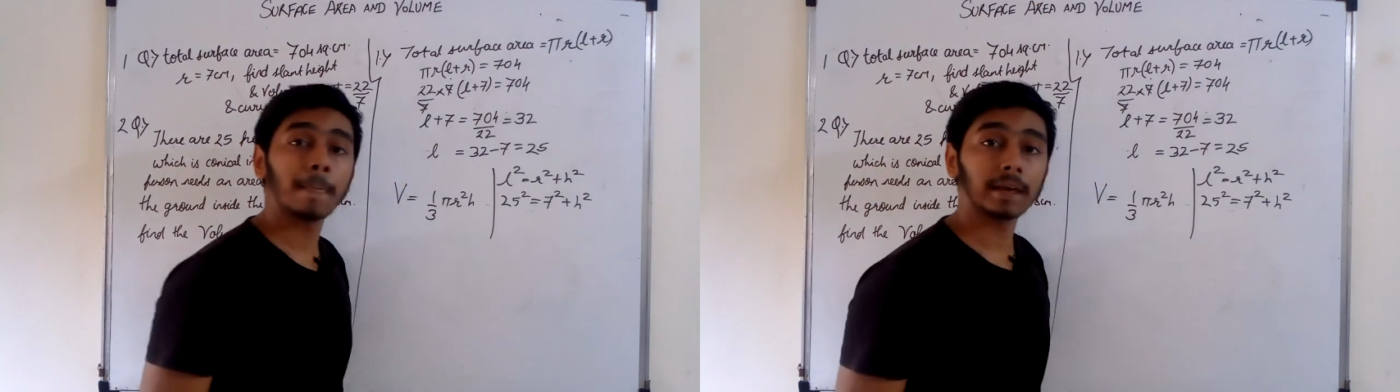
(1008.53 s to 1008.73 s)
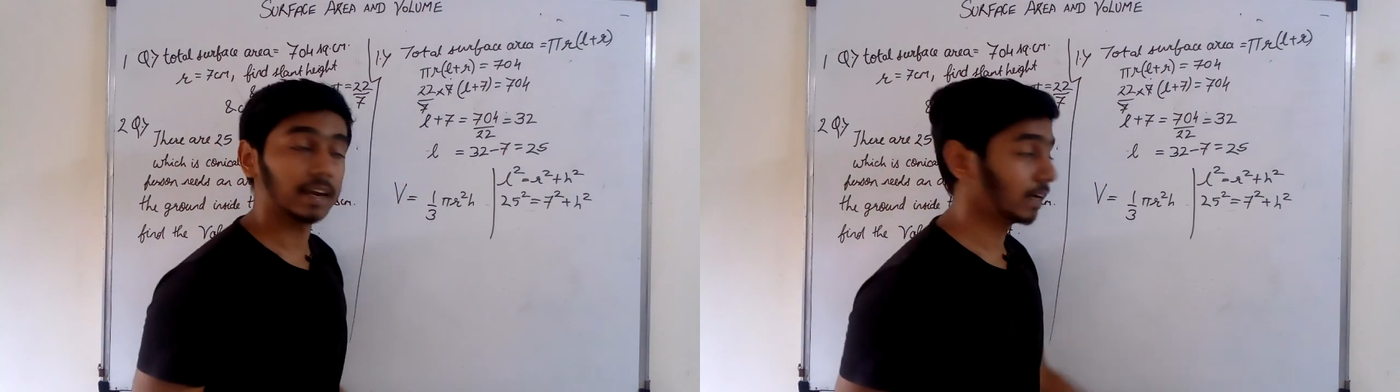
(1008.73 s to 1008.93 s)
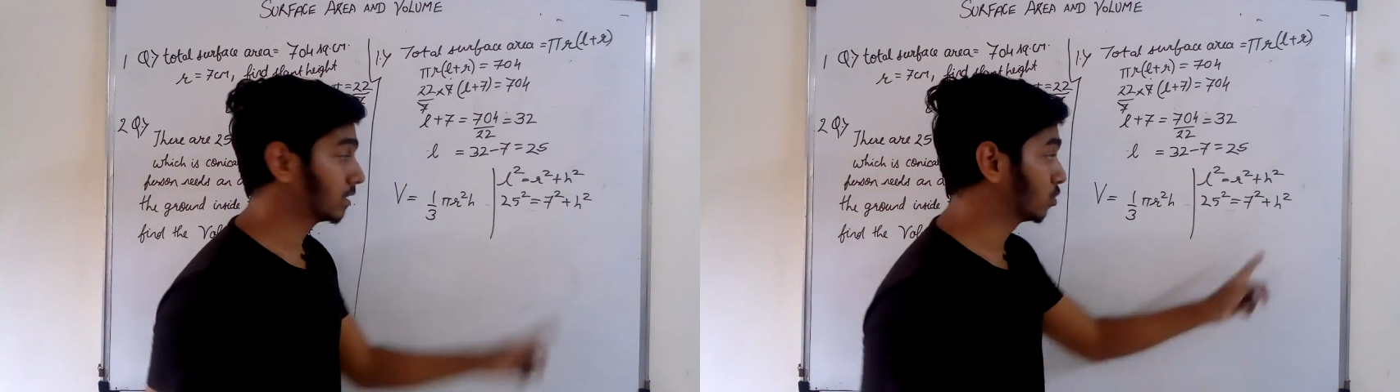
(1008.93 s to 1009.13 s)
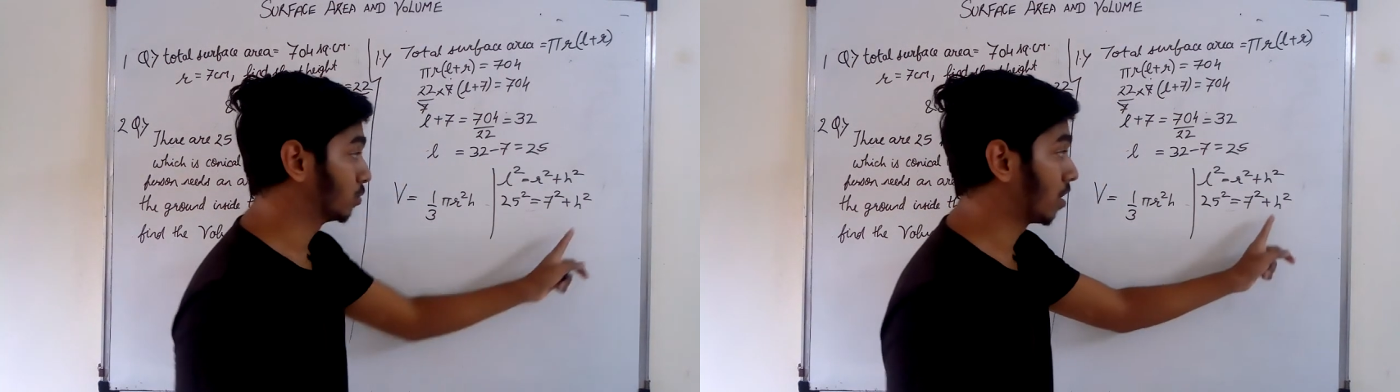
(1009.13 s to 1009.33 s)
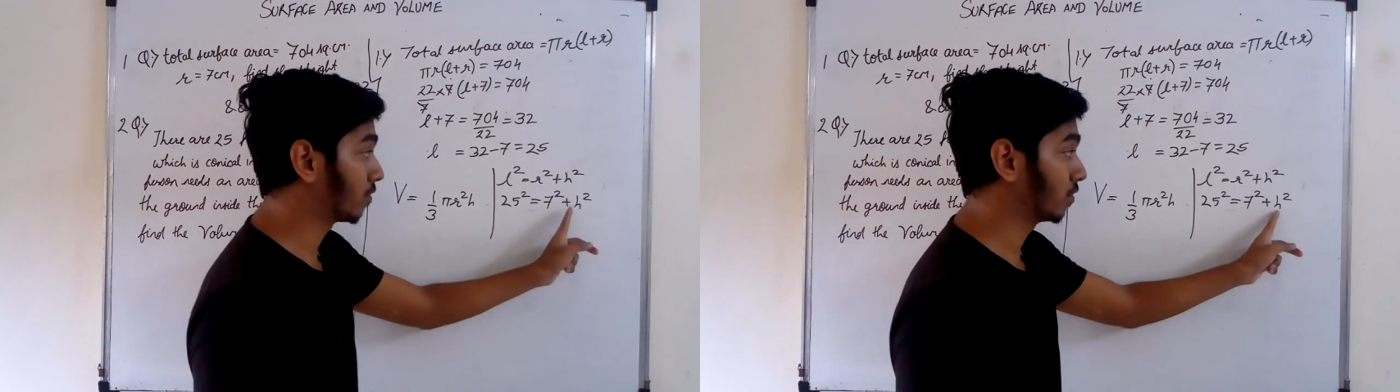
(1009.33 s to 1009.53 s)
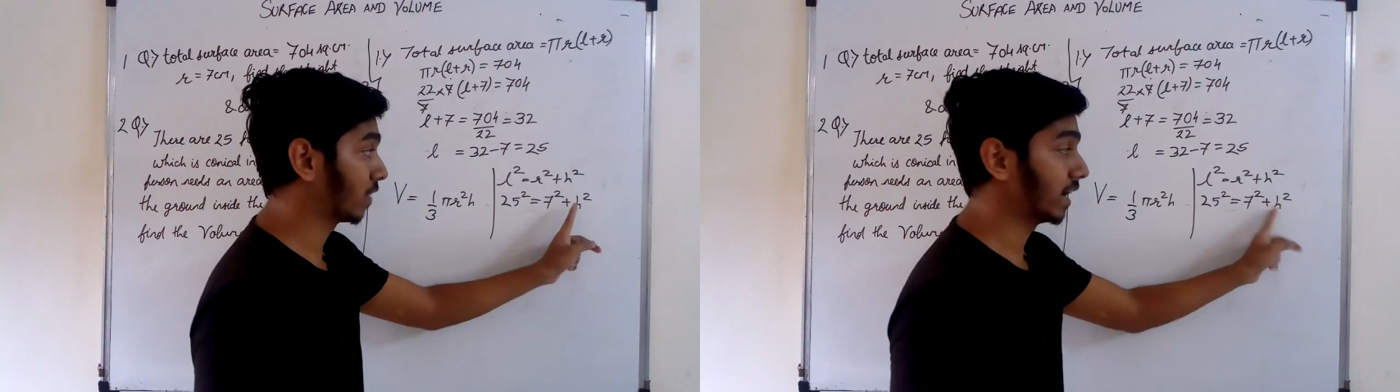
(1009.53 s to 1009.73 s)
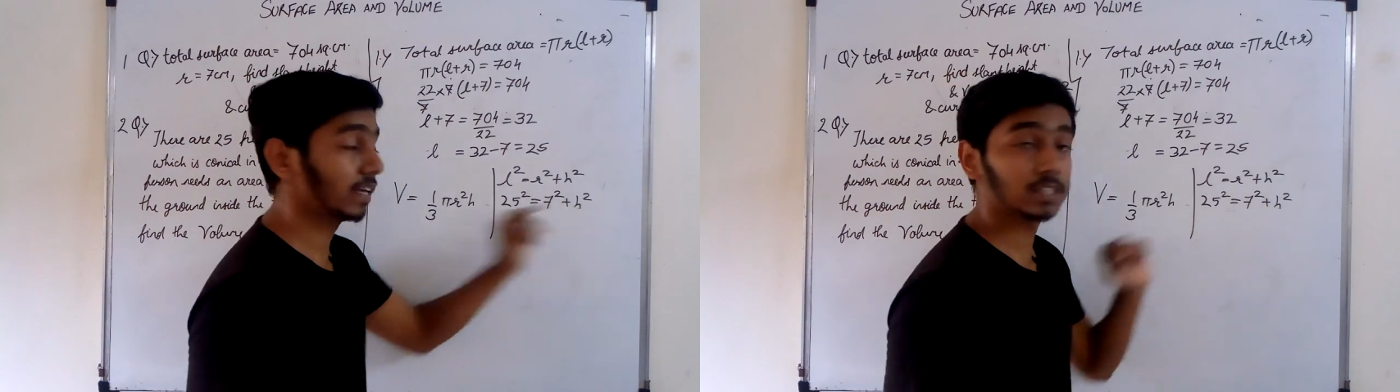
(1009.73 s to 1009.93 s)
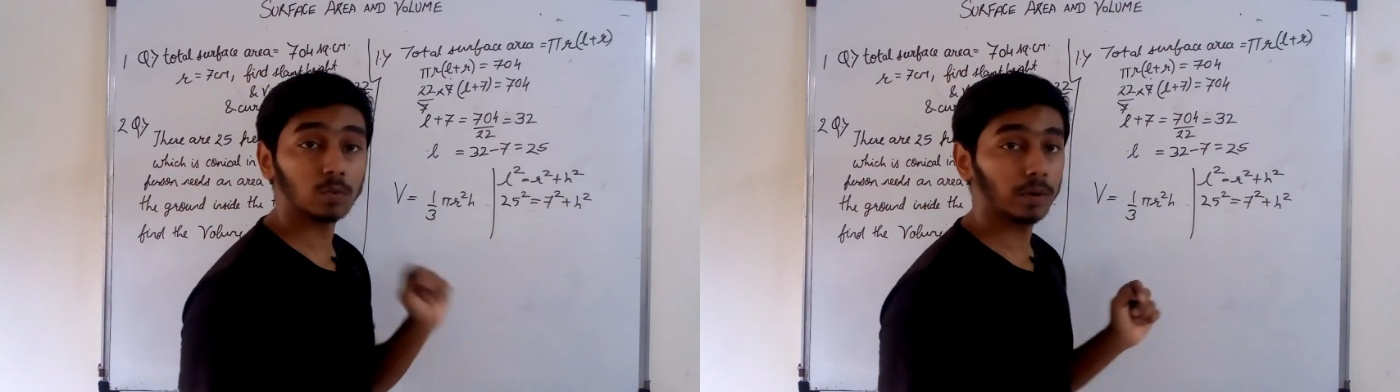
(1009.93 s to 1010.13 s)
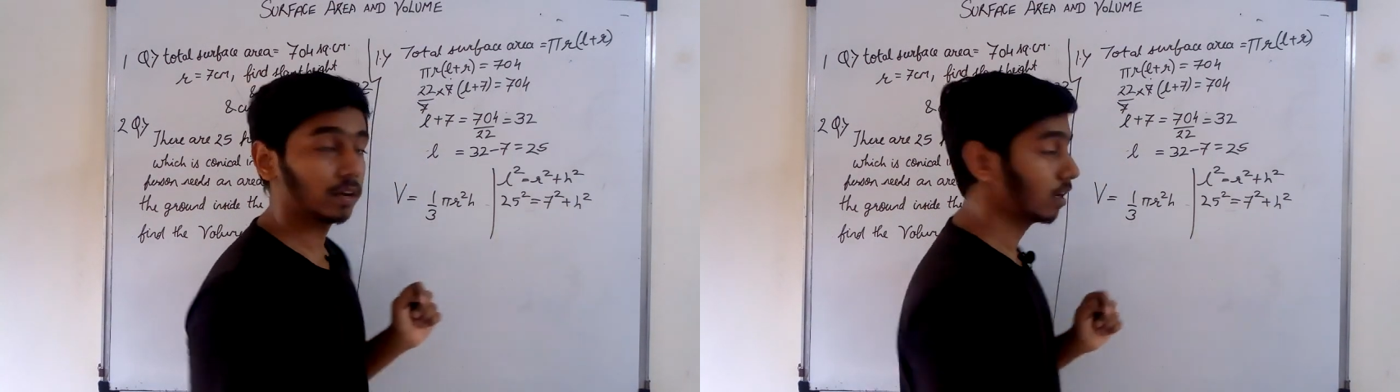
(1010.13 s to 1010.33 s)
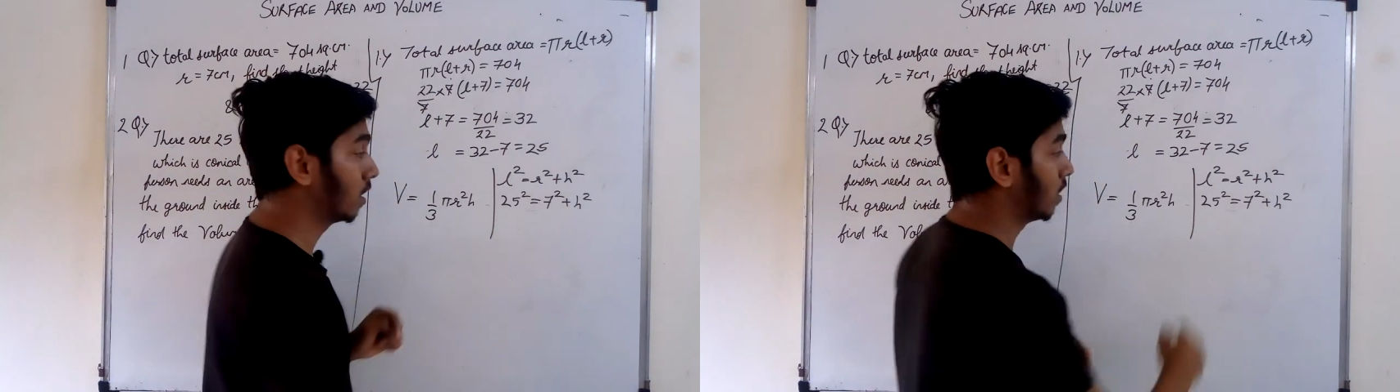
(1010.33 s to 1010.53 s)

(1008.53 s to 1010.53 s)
correct? So you have to find h square.